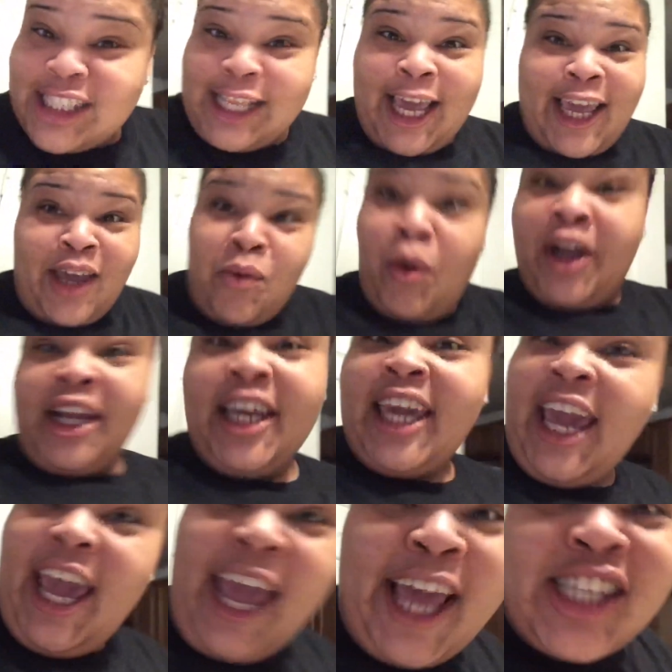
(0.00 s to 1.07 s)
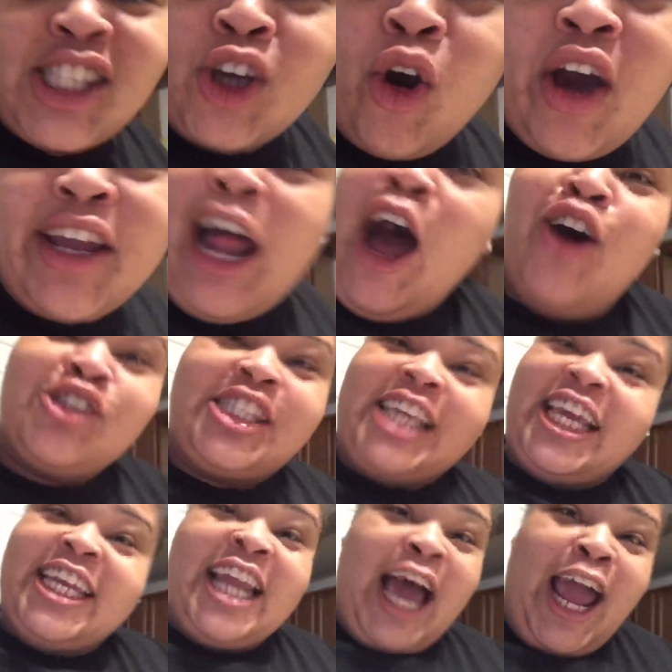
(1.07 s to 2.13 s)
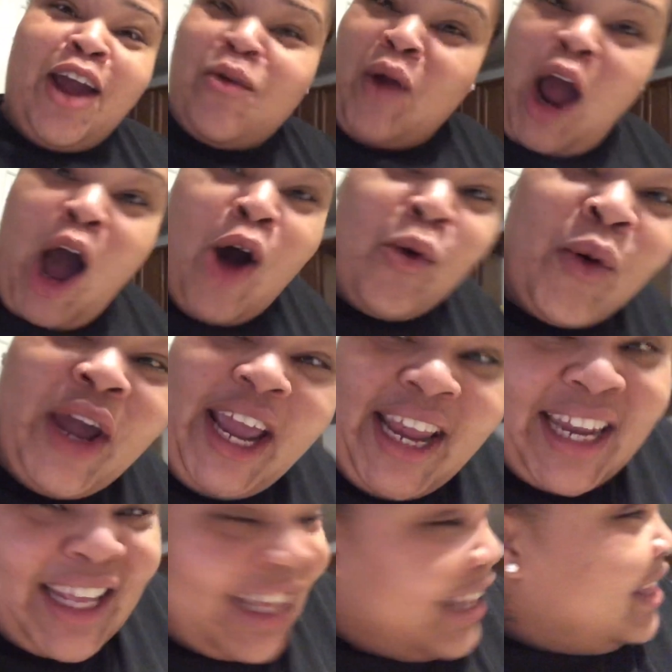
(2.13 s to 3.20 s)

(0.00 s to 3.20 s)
see, when the kids do it, I don't see nothing wrong with it.